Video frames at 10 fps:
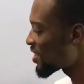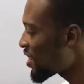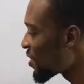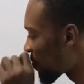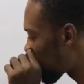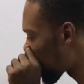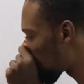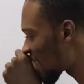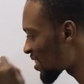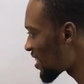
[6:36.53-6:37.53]
C
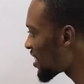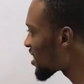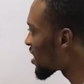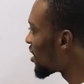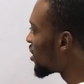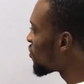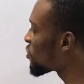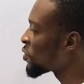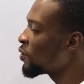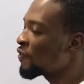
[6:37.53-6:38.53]
says
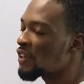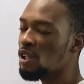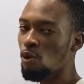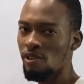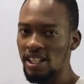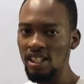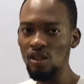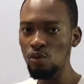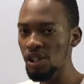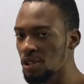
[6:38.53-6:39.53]
we should look for the quadratic
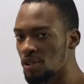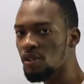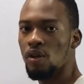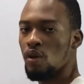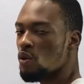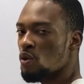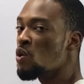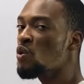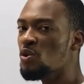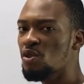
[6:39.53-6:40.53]
equation
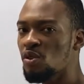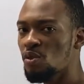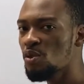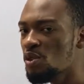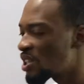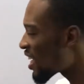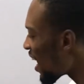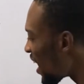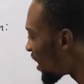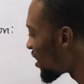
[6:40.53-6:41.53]
whose roots
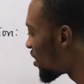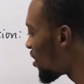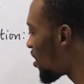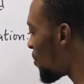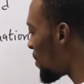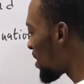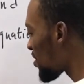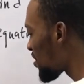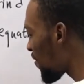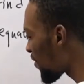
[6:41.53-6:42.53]
are
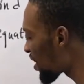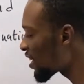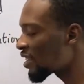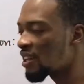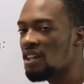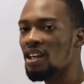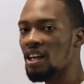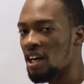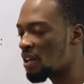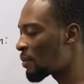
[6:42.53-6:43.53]
minus 3
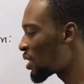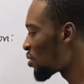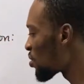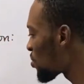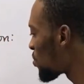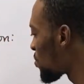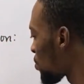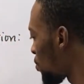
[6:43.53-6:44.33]
and minus 2.